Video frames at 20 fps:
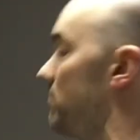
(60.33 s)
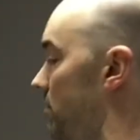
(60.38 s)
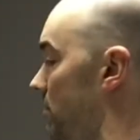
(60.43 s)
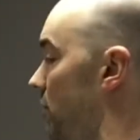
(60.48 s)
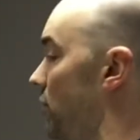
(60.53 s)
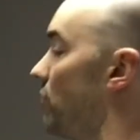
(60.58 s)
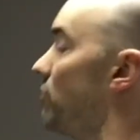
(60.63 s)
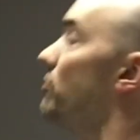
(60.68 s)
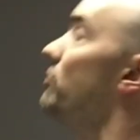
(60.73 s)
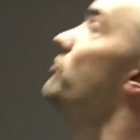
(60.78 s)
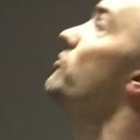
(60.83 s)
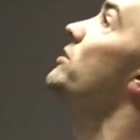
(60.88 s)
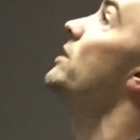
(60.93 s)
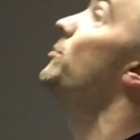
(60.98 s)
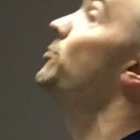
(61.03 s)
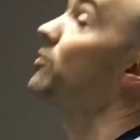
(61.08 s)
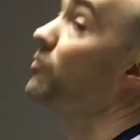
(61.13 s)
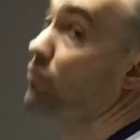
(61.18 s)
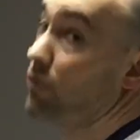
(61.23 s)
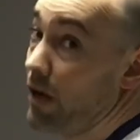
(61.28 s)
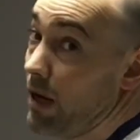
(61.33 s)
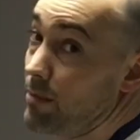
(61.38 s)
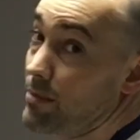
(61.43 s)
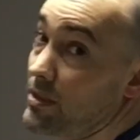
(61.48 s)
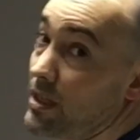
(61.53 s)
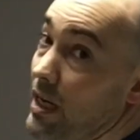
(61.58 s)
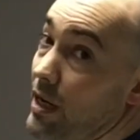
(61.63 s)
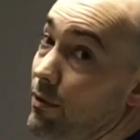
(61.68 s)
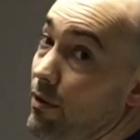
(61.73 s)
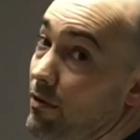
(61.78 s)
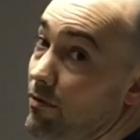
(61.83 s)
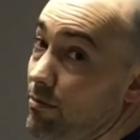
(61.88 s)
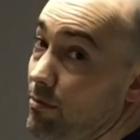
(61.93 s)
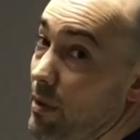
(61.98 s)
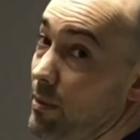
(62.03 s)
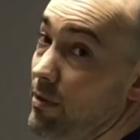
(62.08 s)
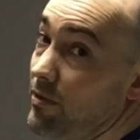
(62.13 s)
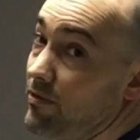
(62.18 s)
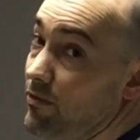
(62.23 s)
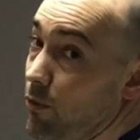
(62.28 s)
you do a number of reps, anywhere from
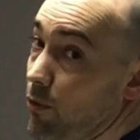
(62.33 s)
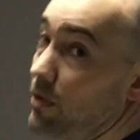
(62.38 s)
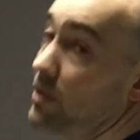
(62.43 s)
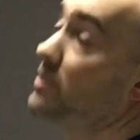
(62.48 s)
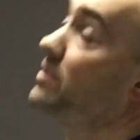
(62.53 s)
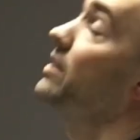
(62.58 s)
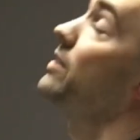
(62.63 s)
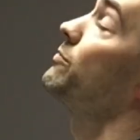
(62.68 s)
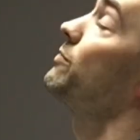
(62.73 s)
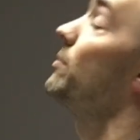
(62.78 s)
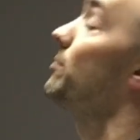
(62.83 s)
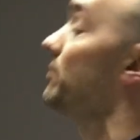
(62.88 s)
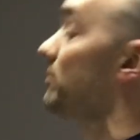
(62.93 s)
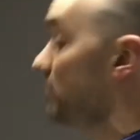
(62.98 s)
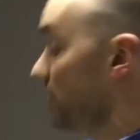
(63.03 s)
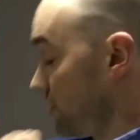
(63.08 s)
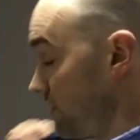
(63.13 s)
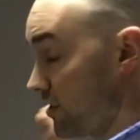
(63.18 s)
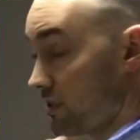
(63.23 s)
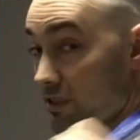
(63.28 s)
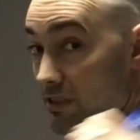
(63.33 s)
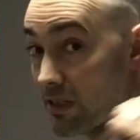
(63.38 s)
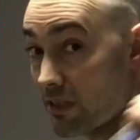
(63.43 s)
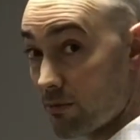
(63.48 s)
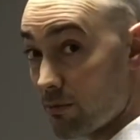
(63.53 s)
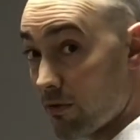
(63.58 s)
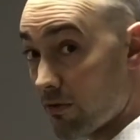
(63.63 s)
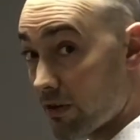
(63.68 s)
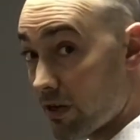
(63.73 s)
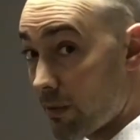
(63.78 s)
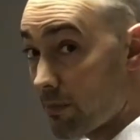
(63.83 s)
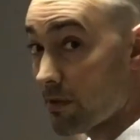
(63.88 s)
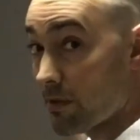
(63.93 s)
maybe 4 to 10 repetitions. Then you move it up